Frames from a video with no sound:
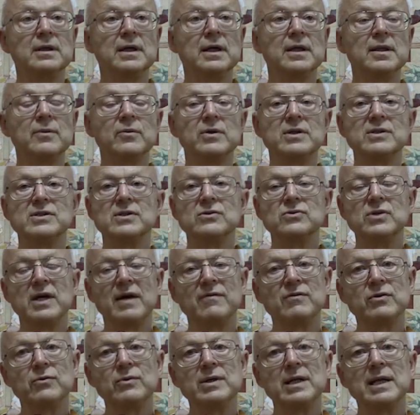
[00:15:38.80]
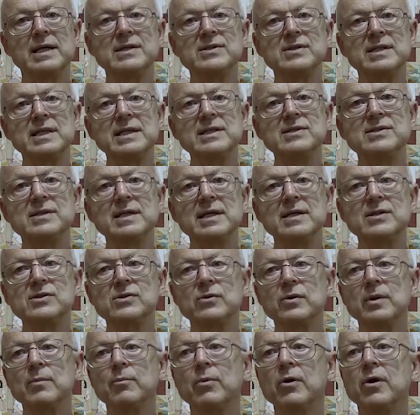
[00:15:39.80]
And the Buddha says you have to realize these things
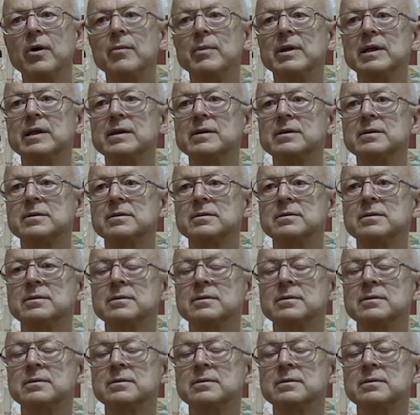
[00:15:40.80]
are impermanent.